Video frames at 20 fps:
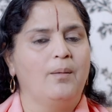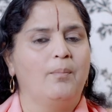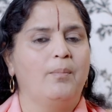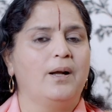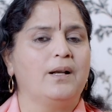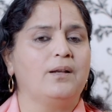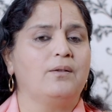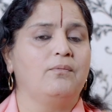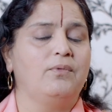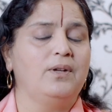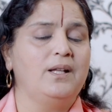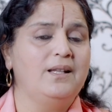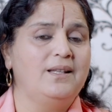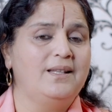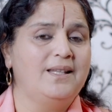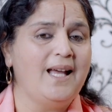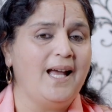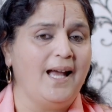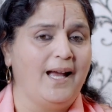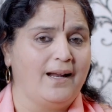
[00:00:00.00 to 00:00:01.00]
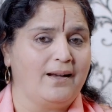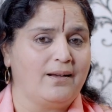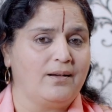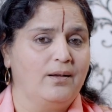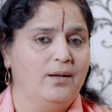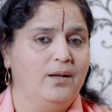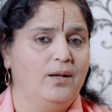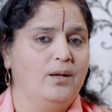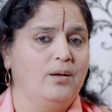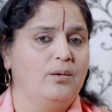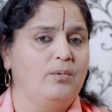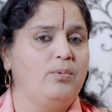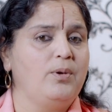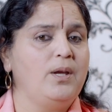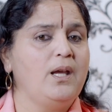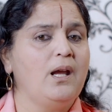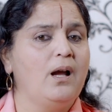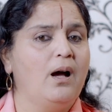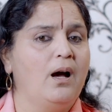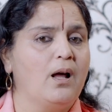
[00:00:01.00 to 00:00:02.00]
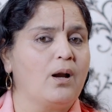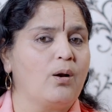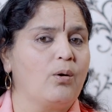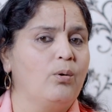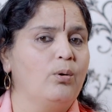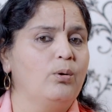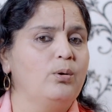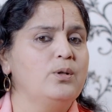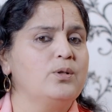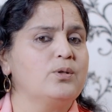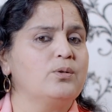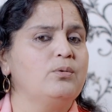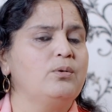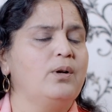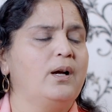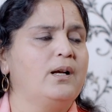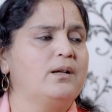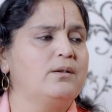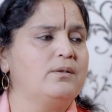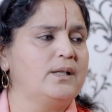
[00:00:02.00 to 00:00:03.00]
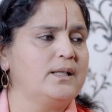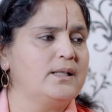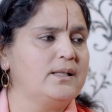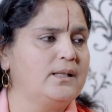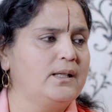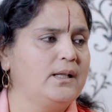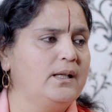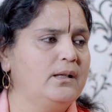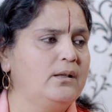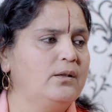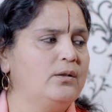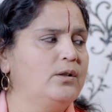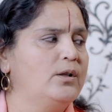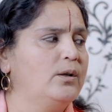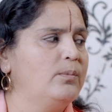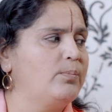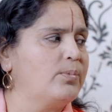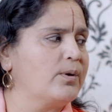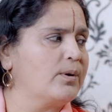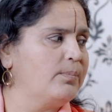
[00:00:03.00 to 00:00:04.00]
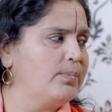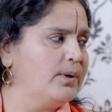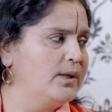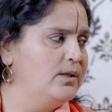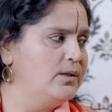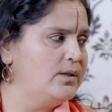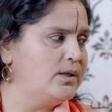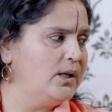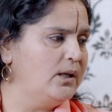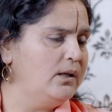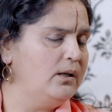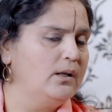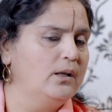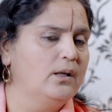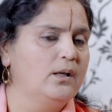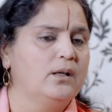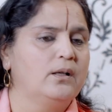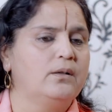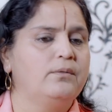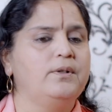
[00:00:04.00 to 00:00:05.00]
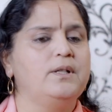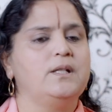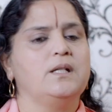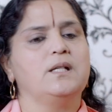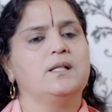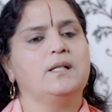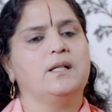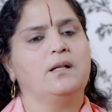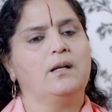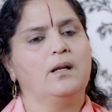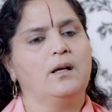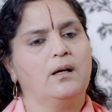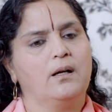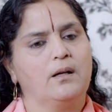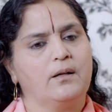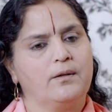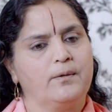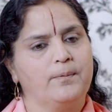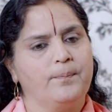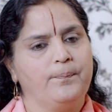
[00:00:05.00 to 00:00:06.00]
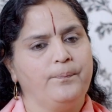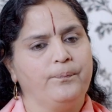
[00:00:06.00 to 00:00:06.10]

but with that we are also addressing the prapancha, which is inert,